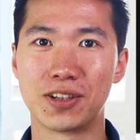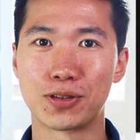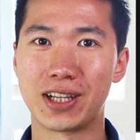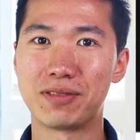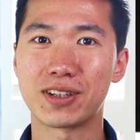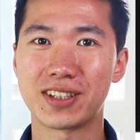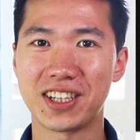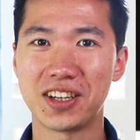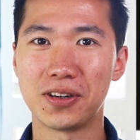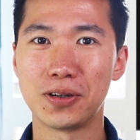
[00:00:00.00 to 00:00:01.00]
So Clever
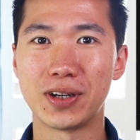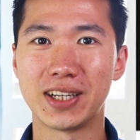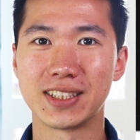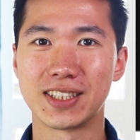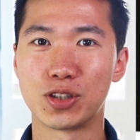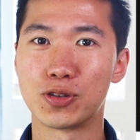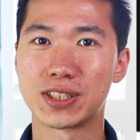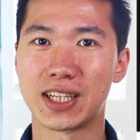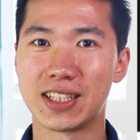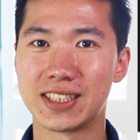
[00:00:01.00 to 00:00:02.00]
Cleo is a
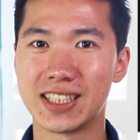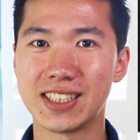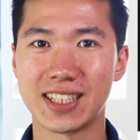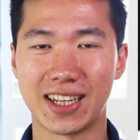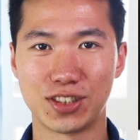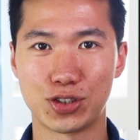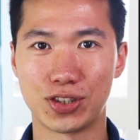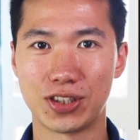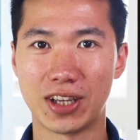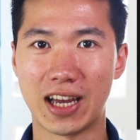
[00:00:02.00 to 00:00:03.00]
neuroscientist and
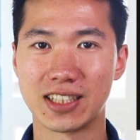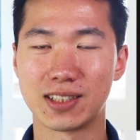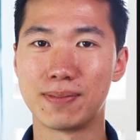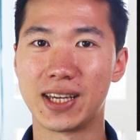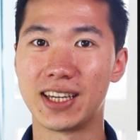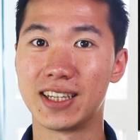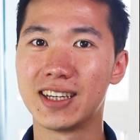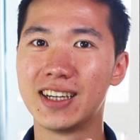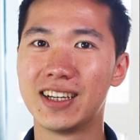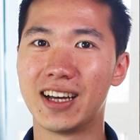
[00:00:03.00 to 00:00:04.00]
she has made